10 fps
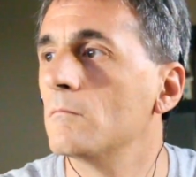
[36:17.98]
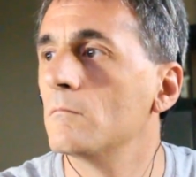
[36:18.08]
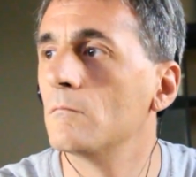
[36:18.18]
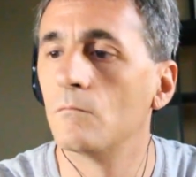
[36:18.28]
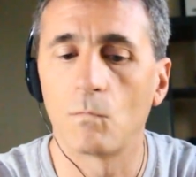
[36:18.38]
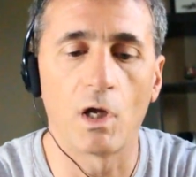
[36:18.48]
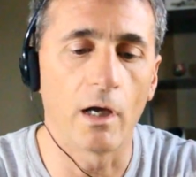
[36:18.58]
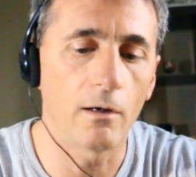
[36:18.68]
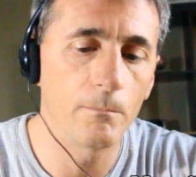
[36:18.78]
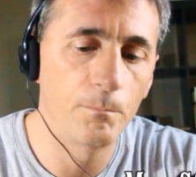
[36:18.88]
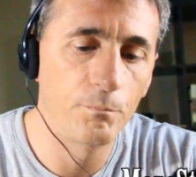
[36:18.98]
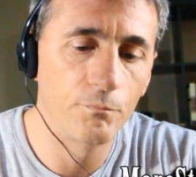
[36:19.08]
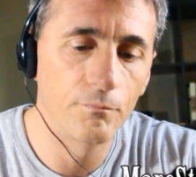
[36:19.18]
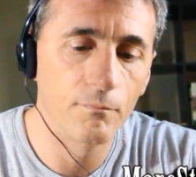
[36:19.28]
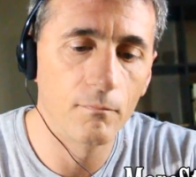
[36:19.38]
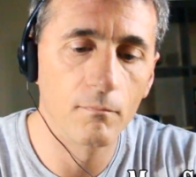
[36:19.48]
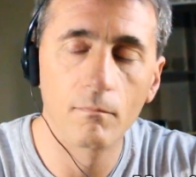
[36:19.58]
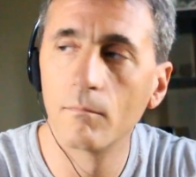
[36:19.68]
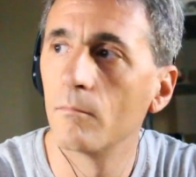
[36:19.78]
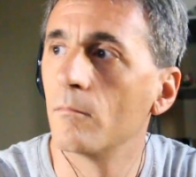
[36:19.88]
So at this
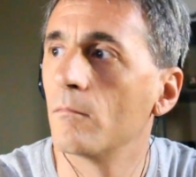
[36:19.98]
point,